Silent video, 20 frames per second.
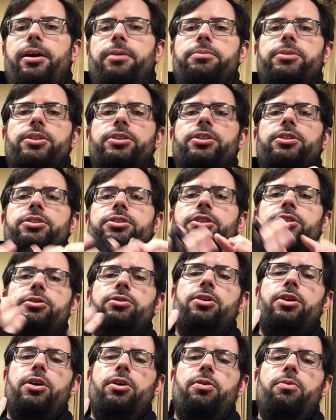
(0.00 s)
This is just
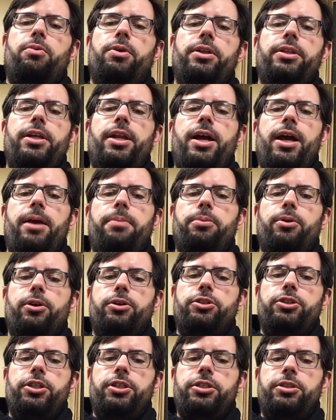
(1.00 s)
one that I
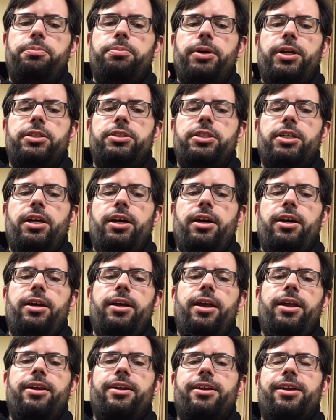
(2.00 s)
purchased, but
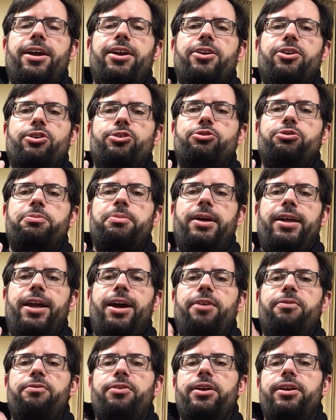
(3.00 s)
and it kind of goes with my
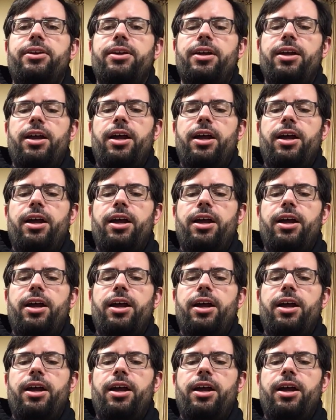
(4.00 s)
outfit.